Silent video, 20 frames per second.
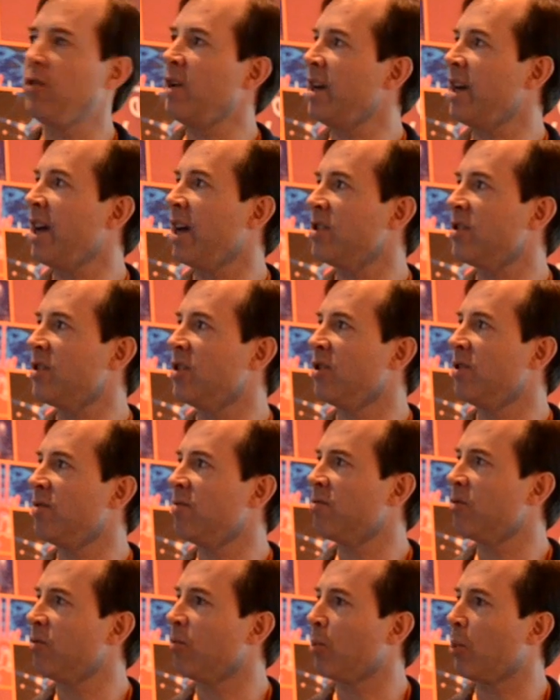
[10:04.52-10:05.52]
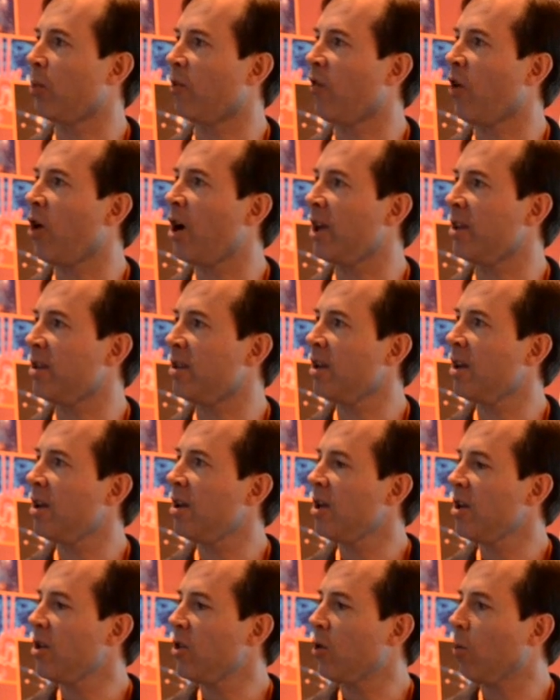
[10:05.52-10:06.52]
really has to provide
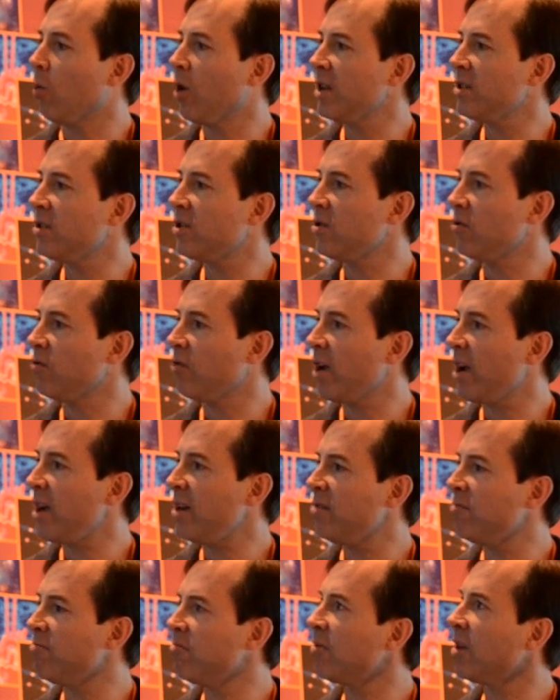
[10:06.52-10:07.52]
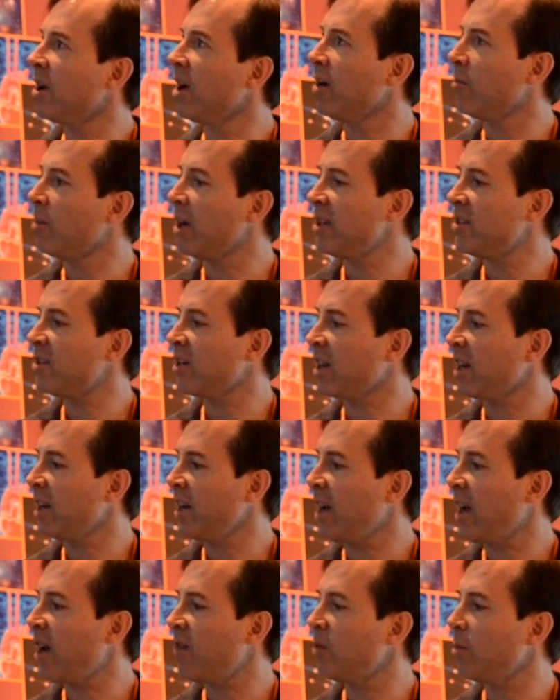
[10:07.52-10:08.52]
The ones in red
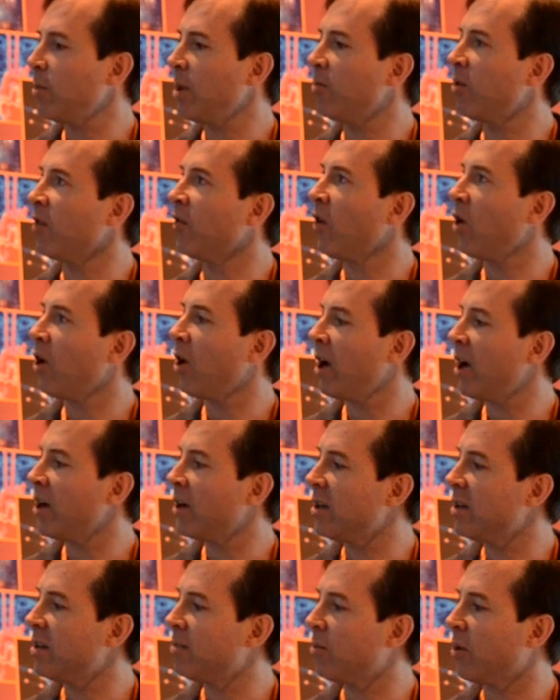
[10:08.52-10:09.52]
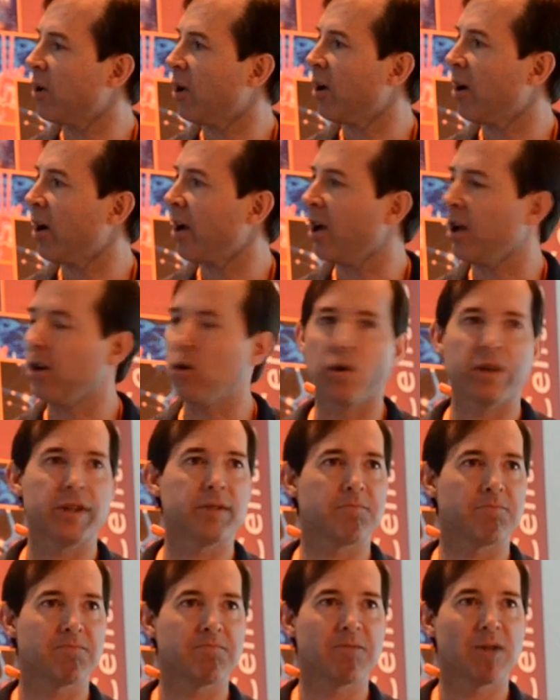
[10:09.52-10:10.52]
basically have to be provided by
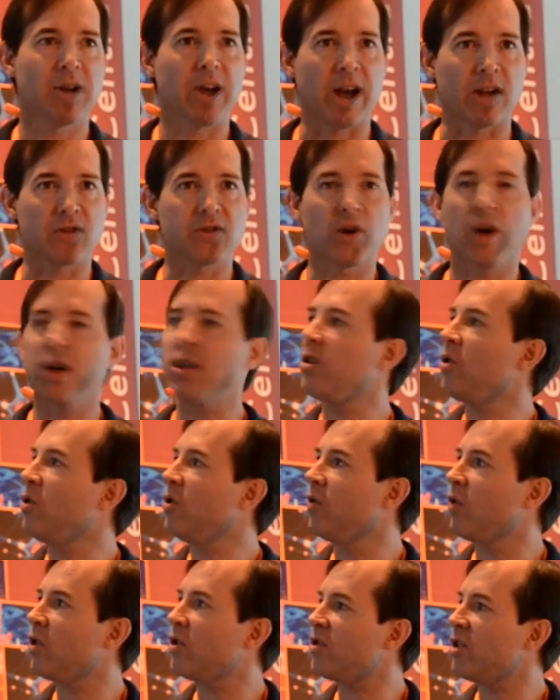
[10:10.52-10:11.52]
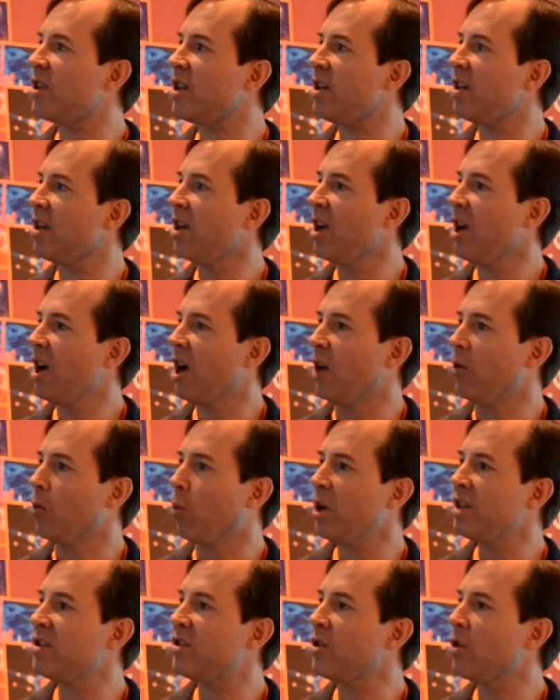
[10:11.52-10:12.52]
outside the university, and the
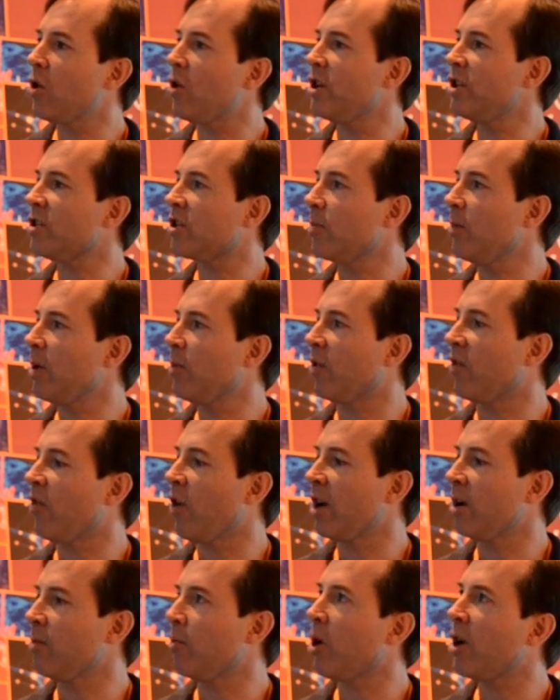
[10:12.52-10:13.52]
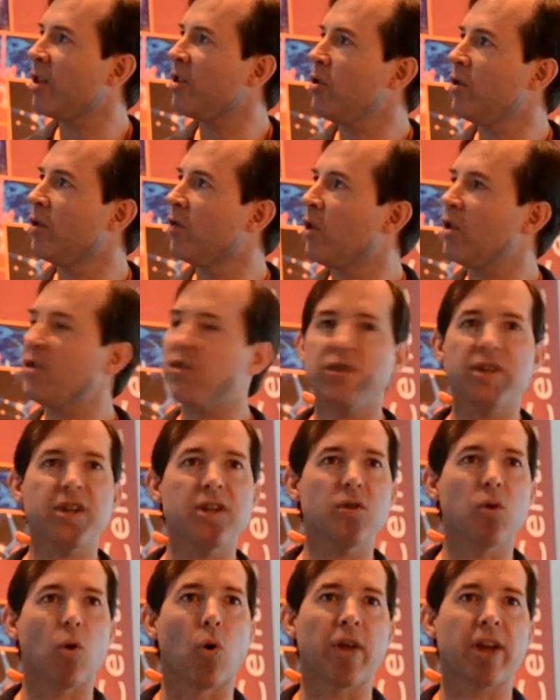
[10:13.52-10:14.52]
ones in orange can be provided by the
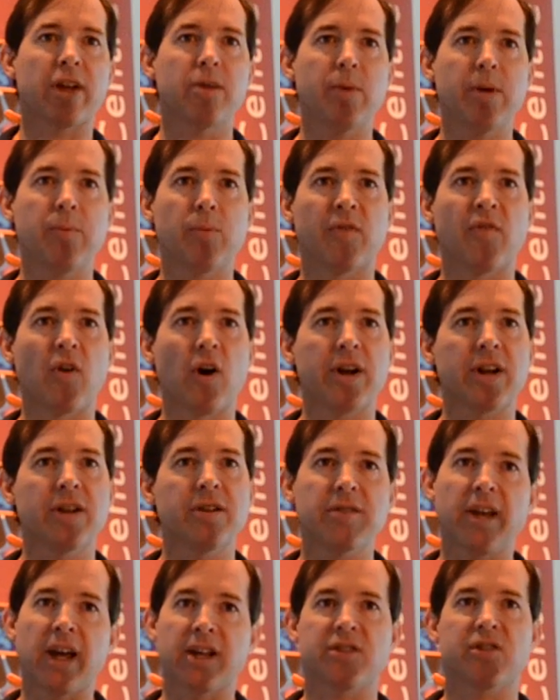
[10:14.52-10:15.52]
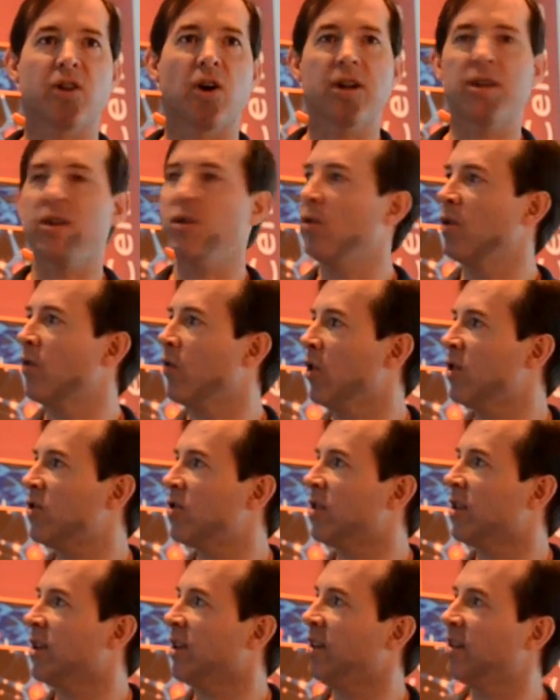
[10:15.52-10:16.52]
university, or they can be provided outside of the
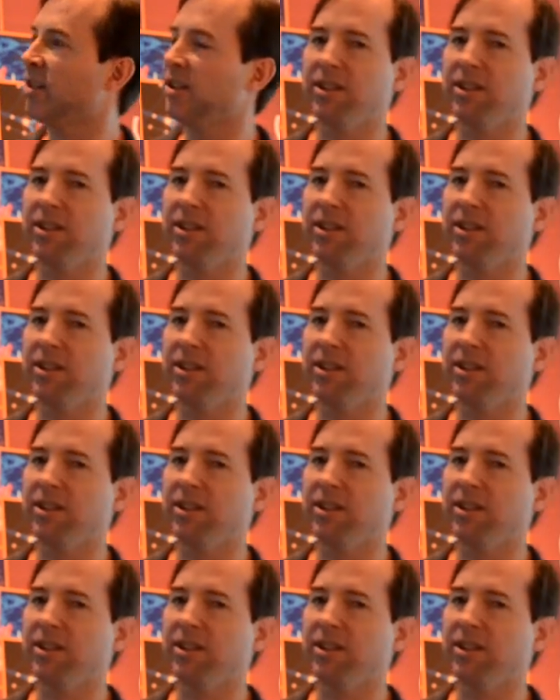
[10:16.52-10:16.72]
university.